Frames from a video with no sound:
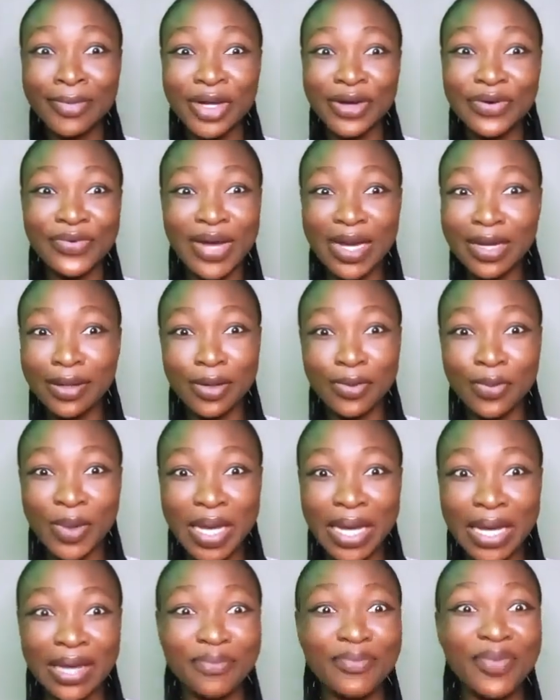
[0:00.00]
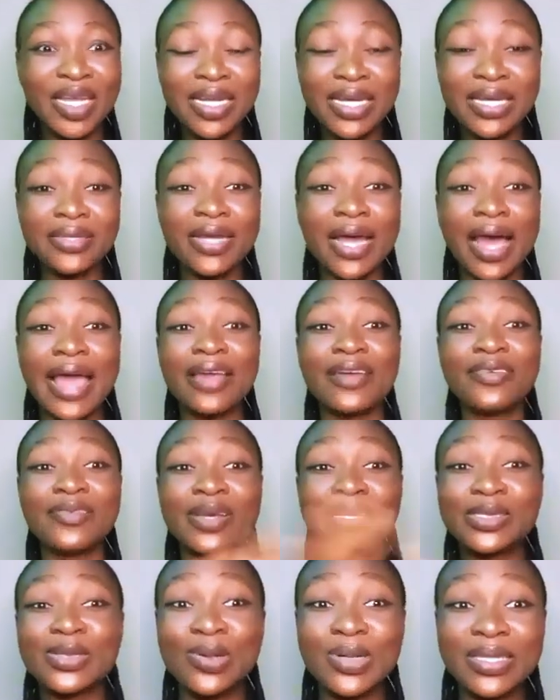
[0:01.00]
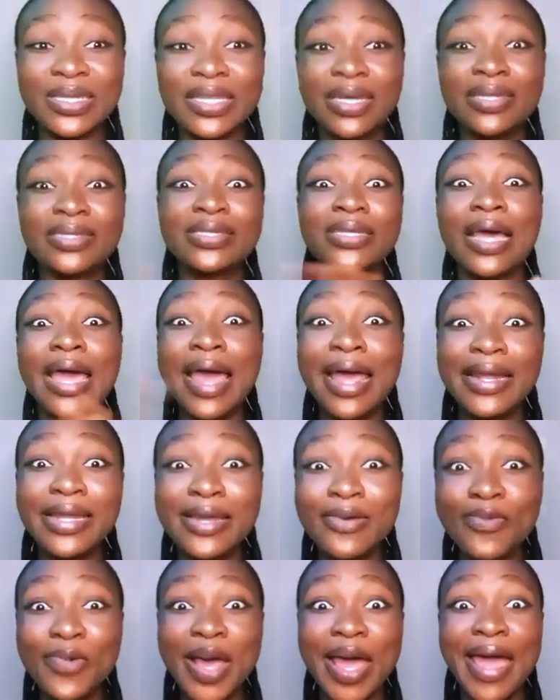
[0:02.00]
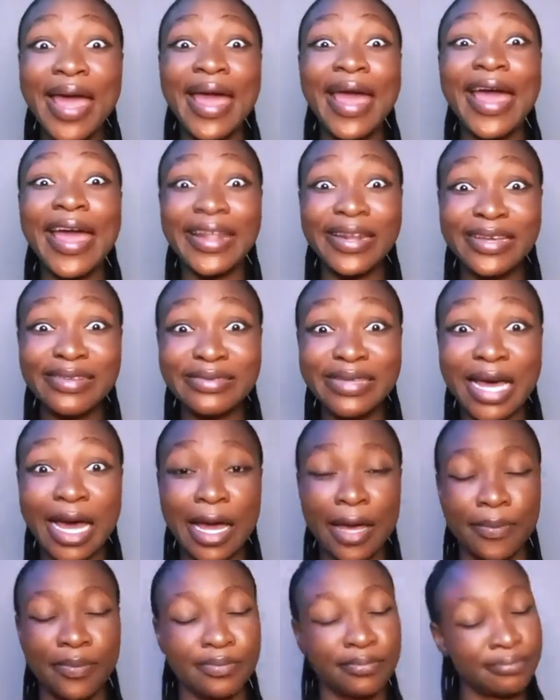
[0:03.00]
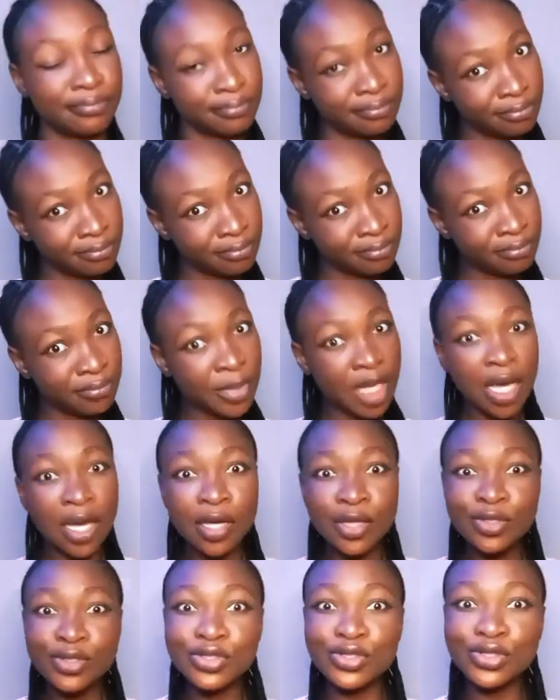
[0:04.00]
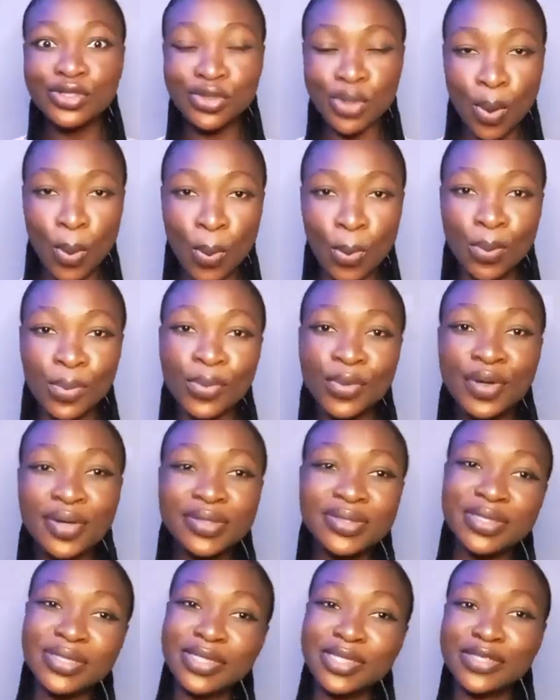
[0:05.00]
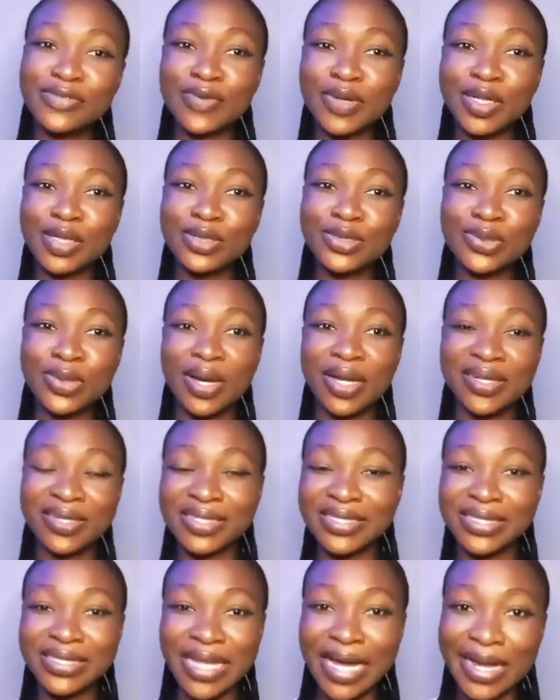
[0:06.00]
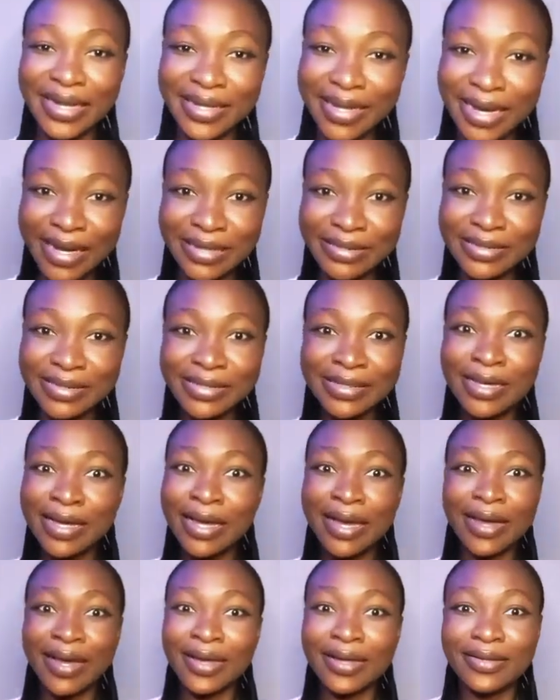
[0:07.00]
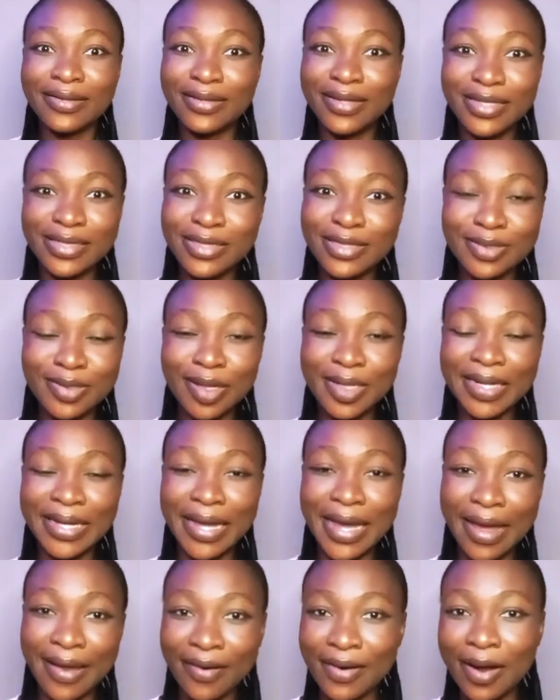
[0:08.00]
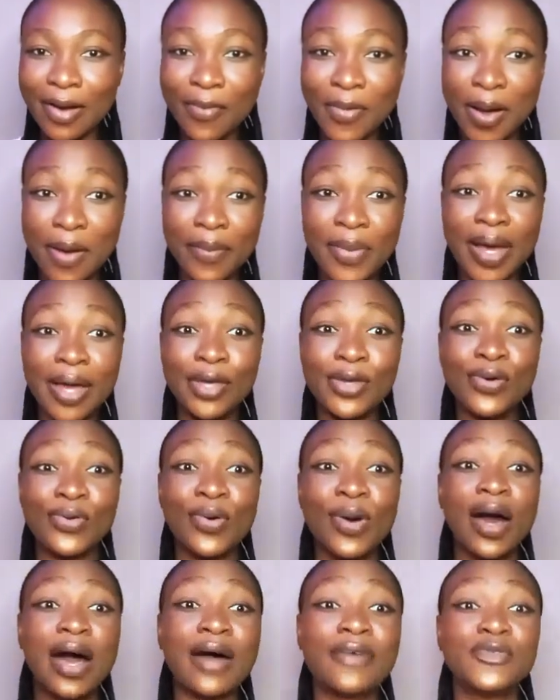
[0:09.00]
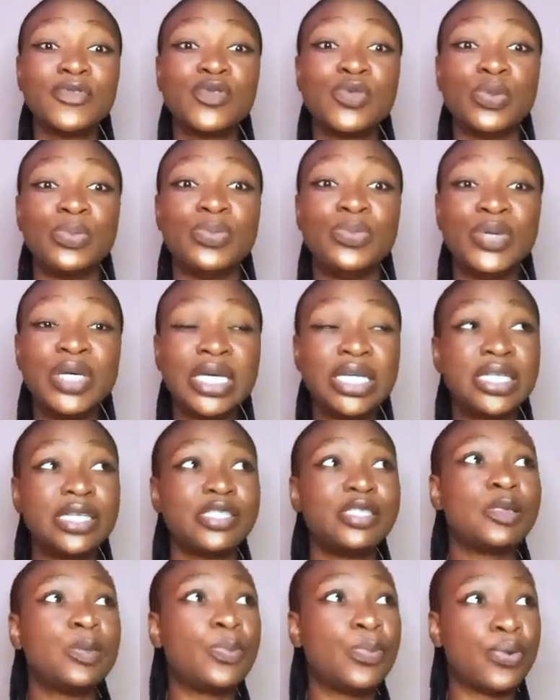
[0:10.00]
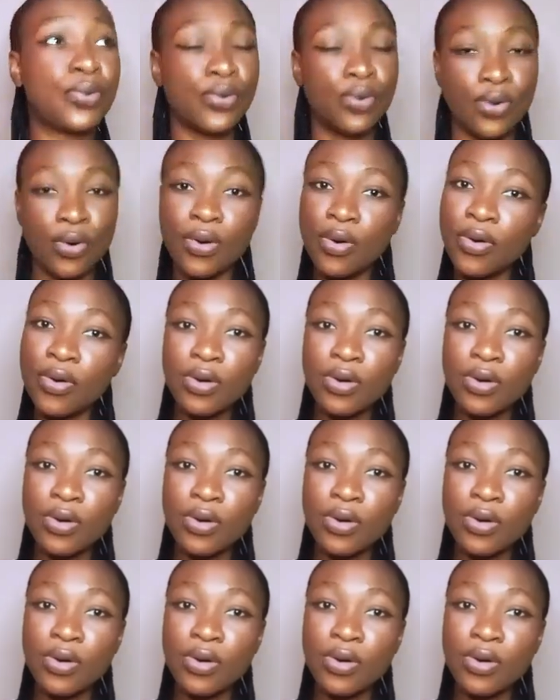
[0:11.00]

right away, meaning I create content anywhere, anytime. So this is for you to understand that this is not the era whereby you have to be this pro